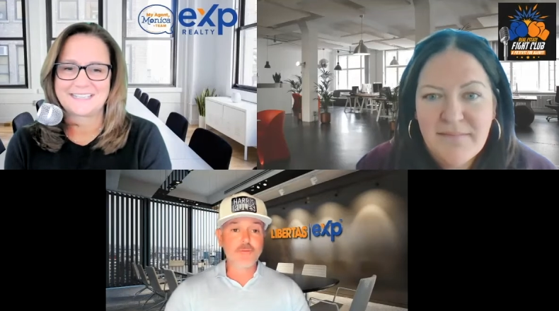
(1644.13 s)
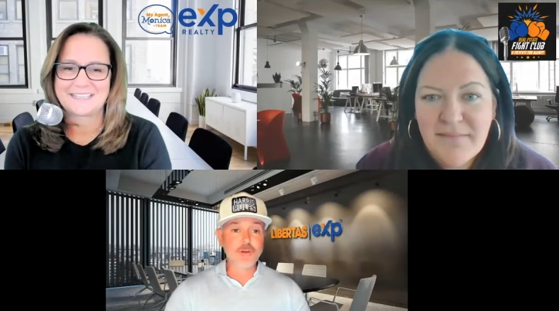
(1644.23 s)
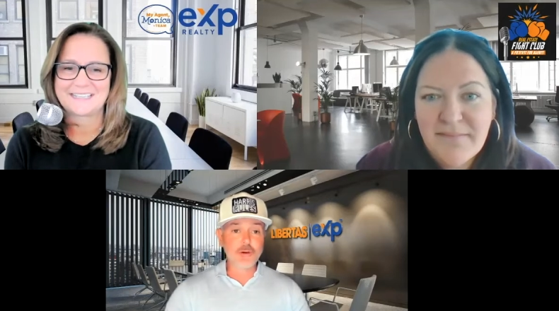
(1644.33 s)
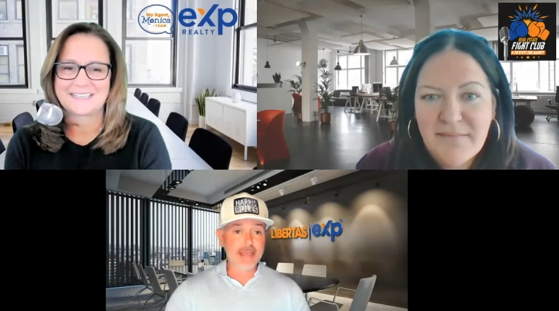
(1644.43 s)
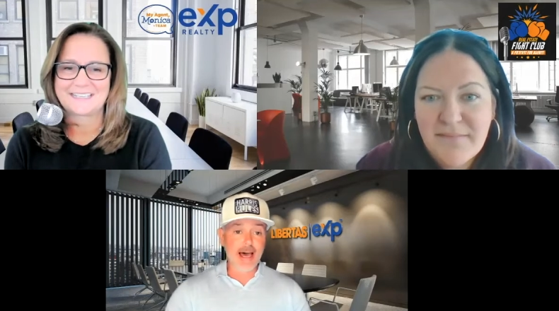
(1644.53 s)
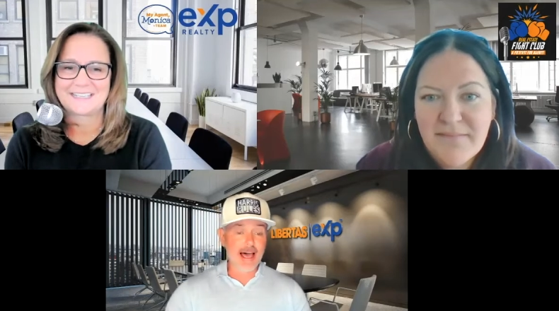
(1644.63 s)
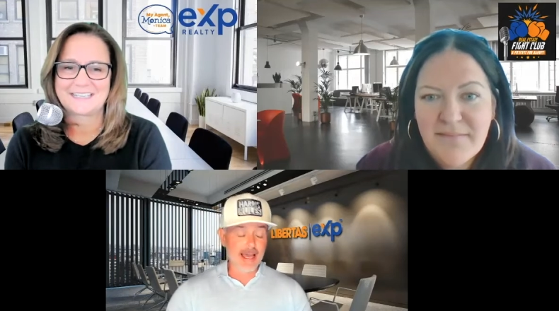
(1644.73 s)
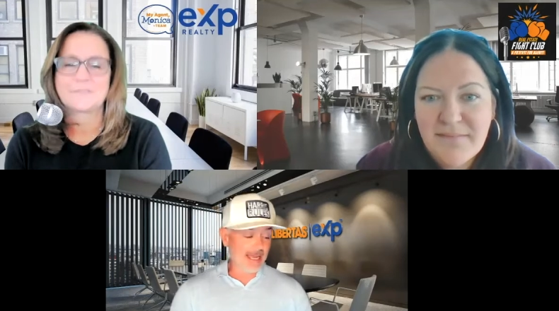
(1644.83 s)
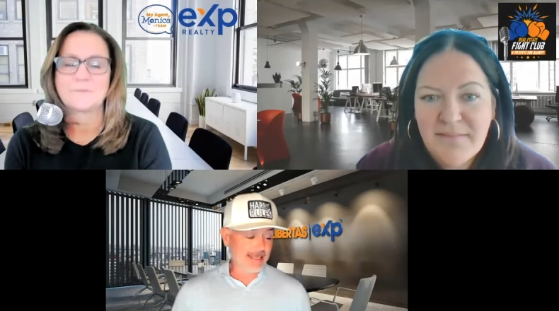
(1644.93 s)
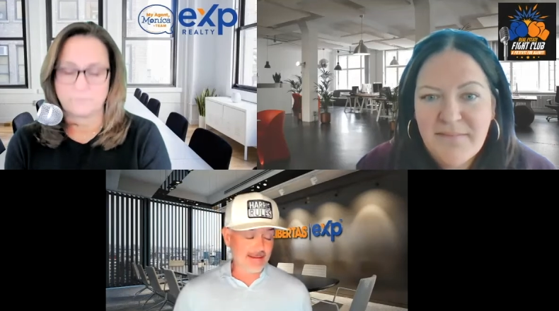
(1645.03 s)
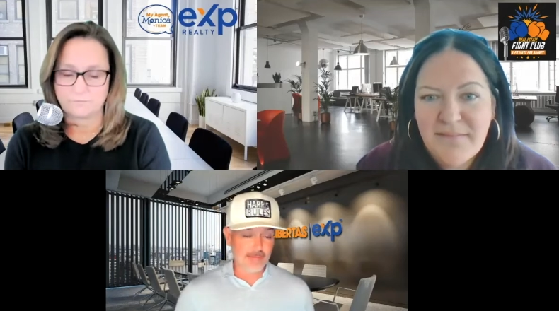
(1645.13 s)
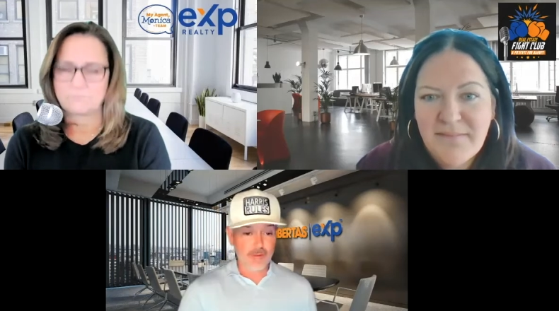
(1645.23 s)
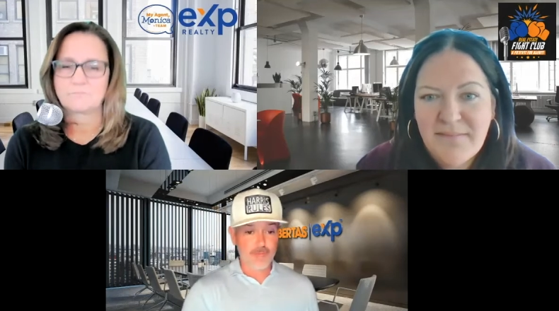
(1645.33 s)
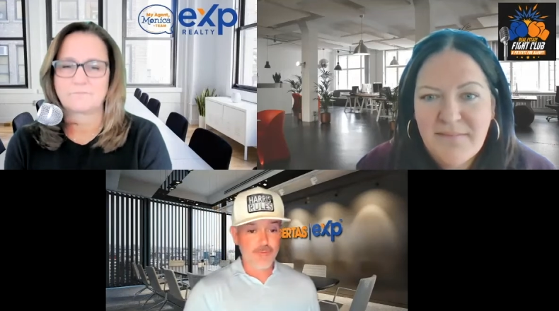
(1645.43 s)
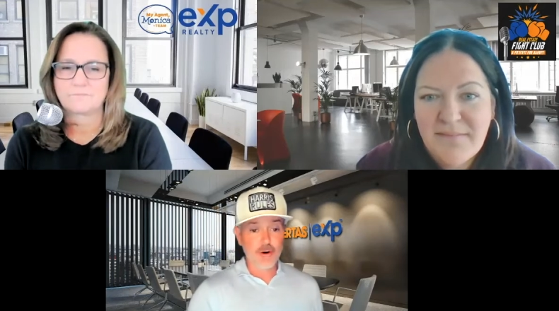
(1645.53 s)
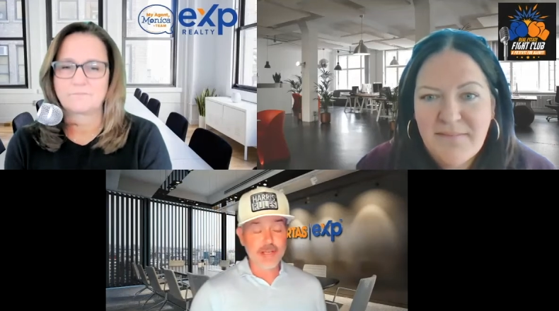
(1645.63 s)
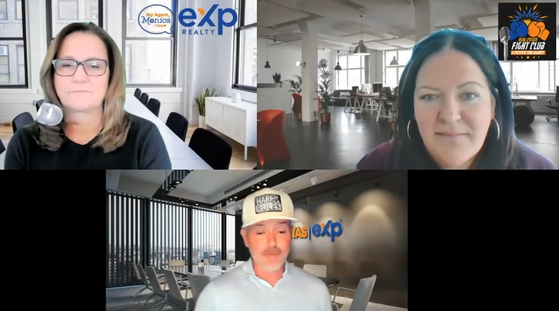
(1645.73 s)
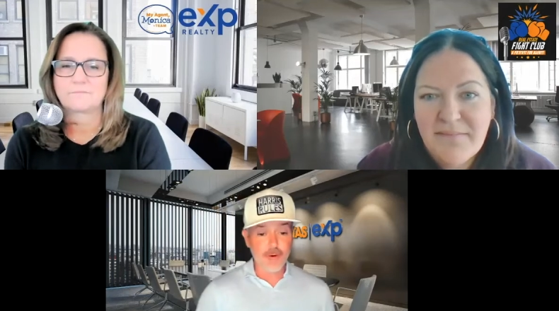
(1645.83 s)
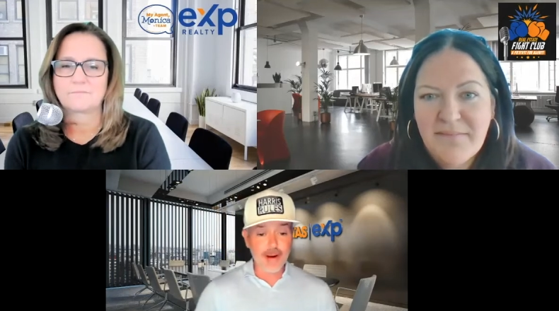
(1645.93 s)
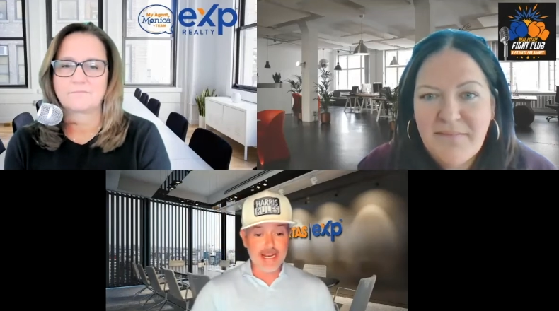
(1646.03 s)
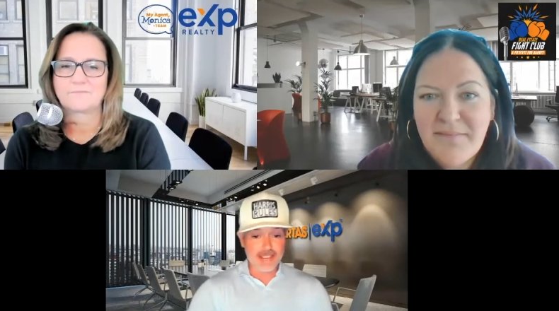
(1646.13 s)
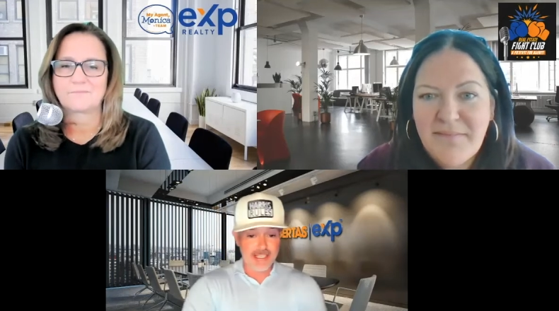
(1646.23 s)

Speaker 1: If you, I, I, the phone never rings.